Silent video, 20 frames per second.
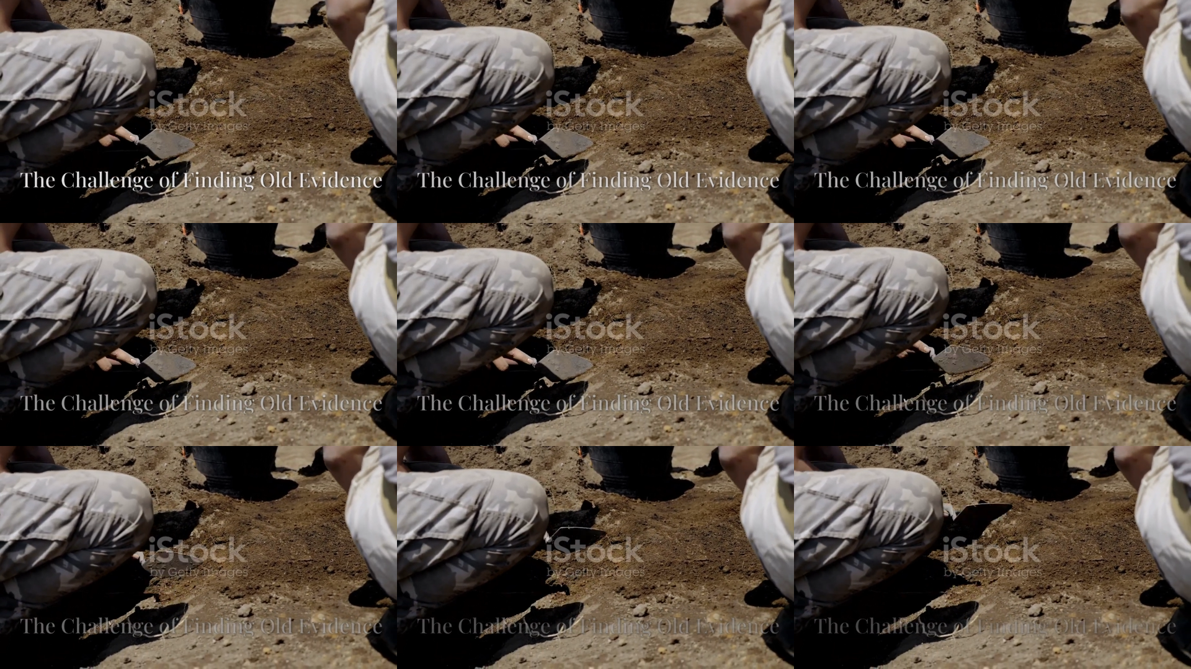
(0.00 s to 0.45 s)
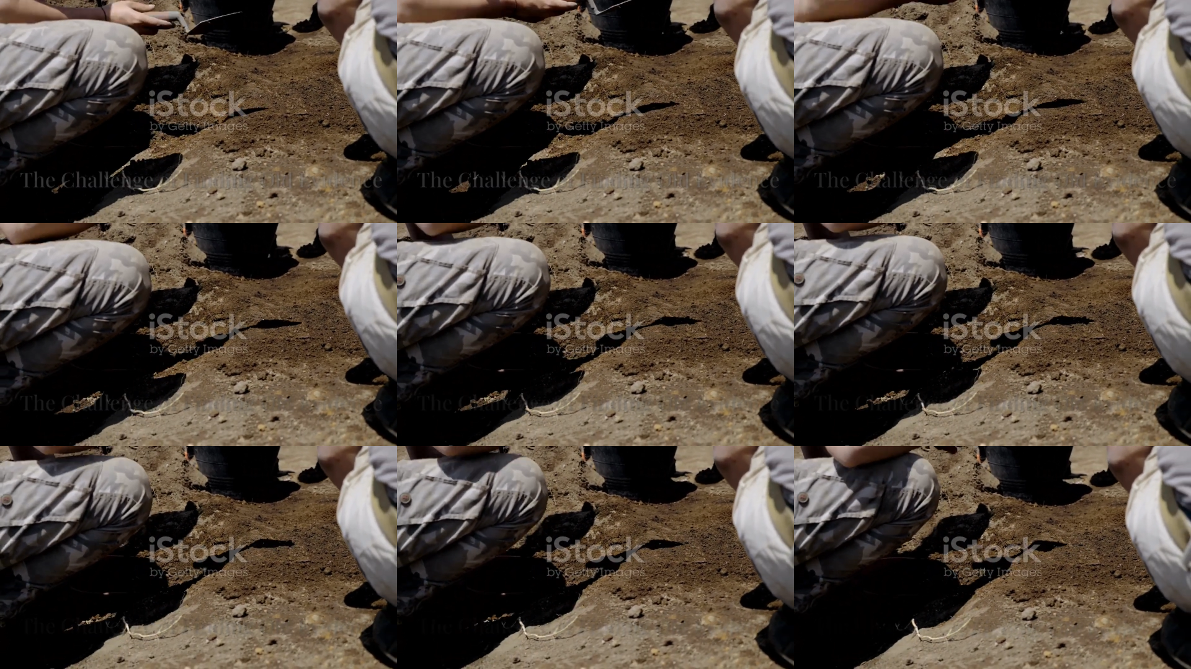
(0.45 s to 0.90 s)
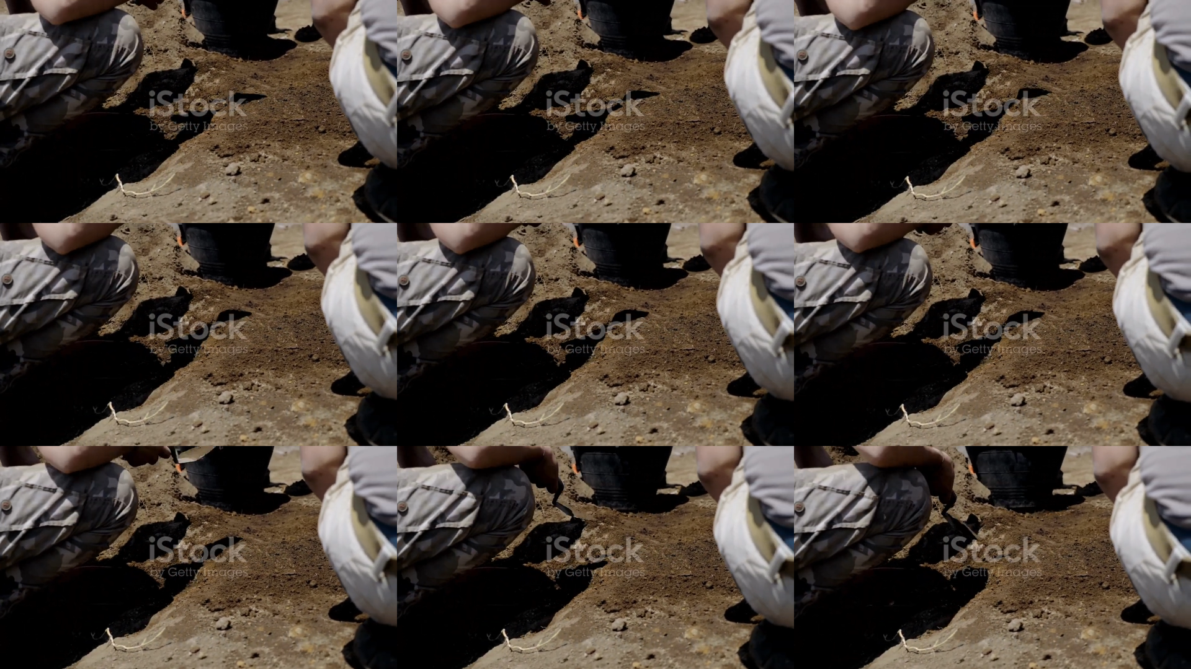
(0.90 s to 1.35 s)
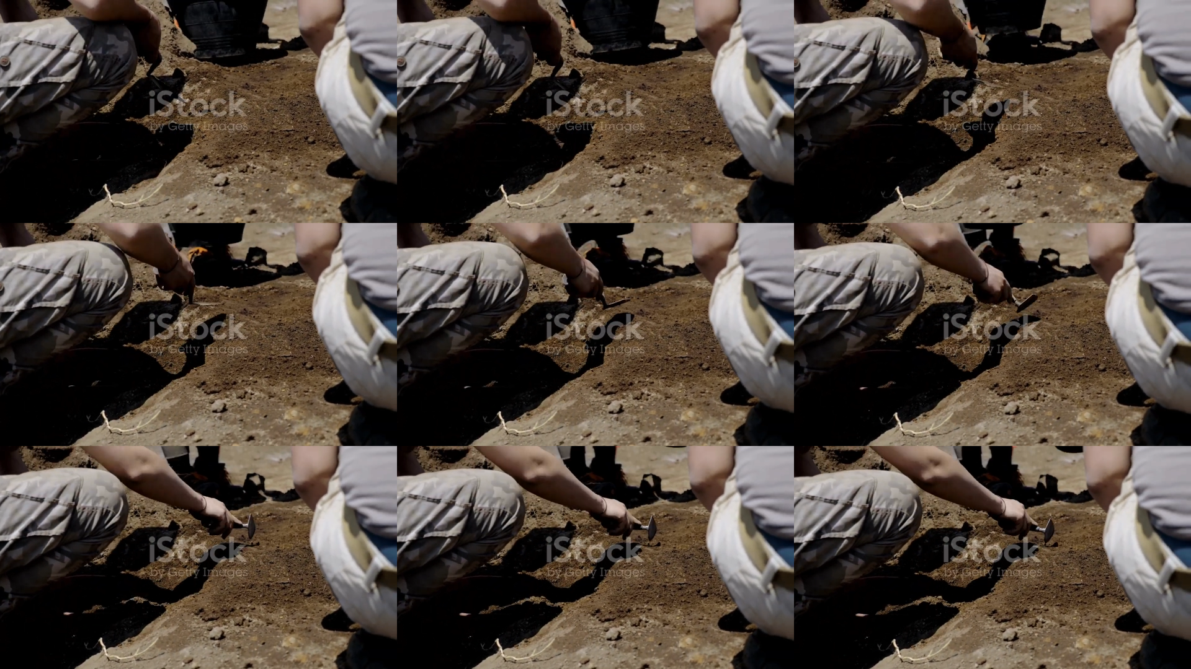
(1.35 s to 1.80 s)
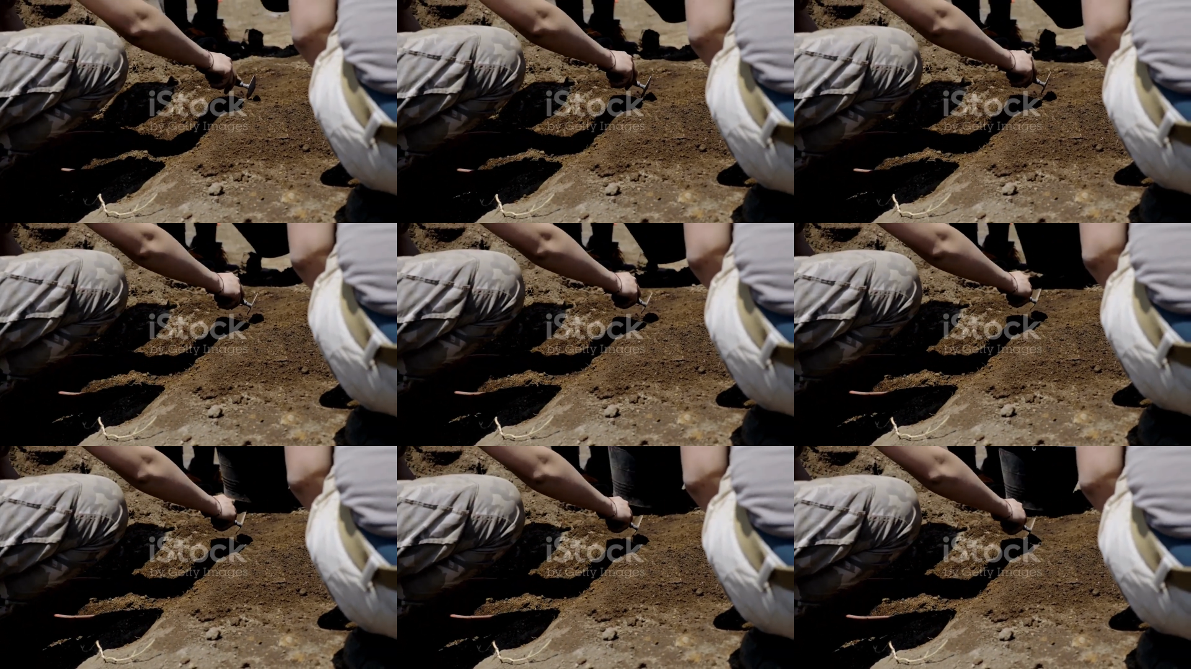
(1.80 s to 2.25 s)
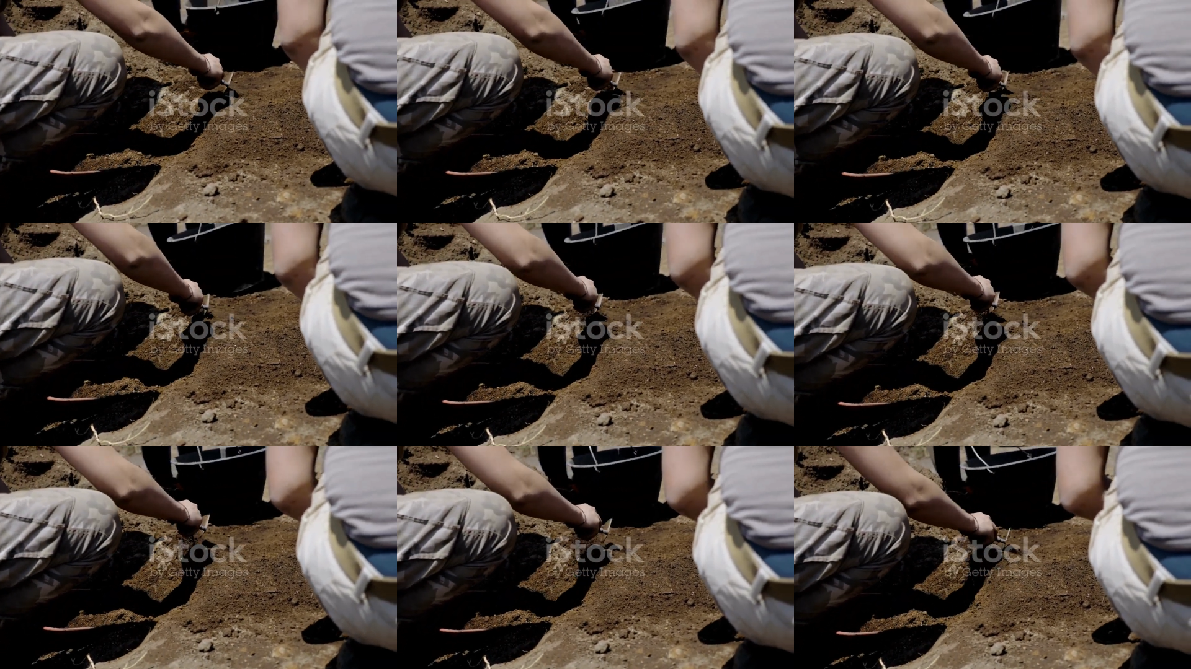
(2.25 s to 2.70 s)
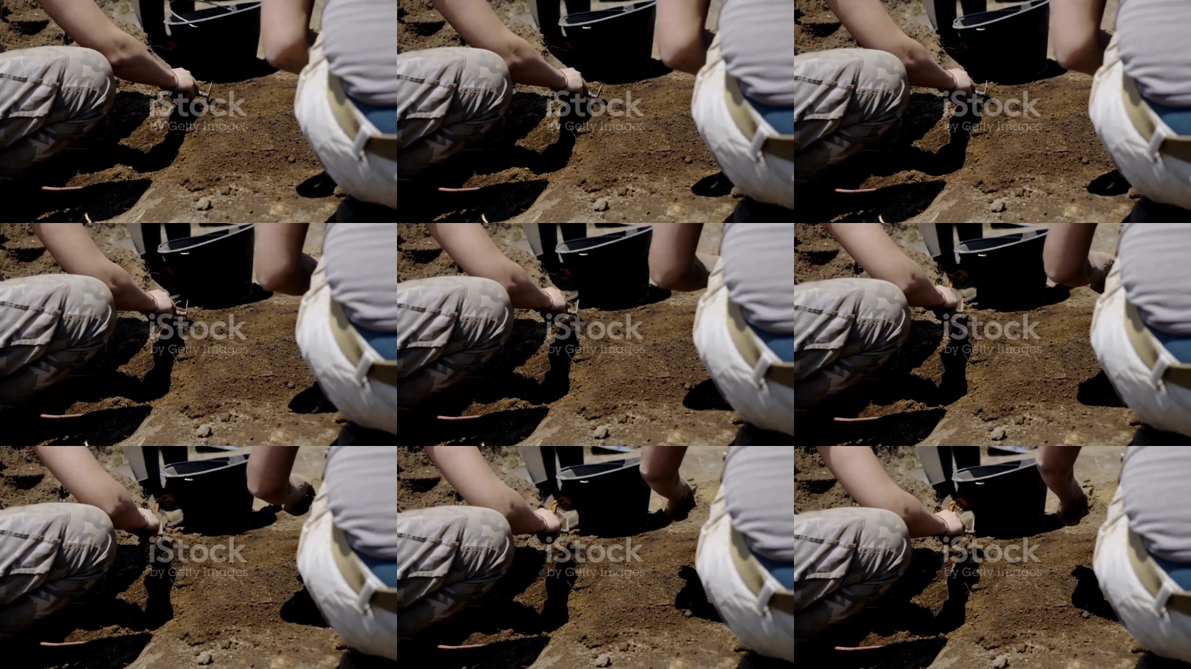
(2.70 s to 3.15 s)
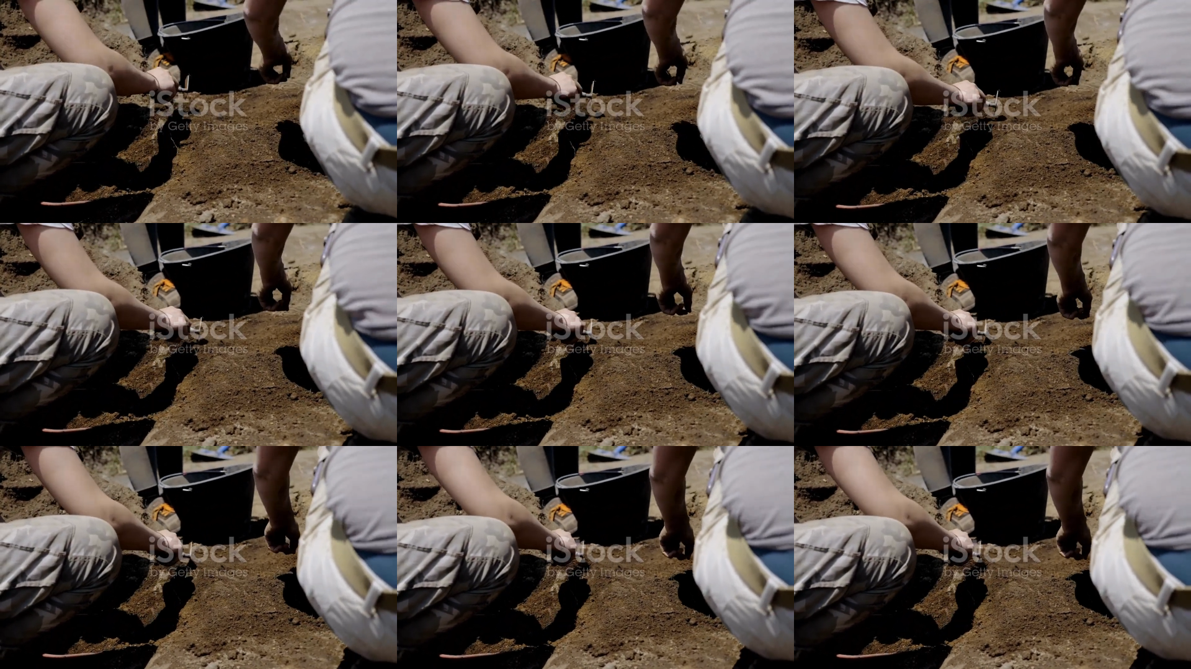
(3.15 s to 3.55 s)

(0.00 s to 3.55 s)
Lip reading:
[unreadable: no face in view]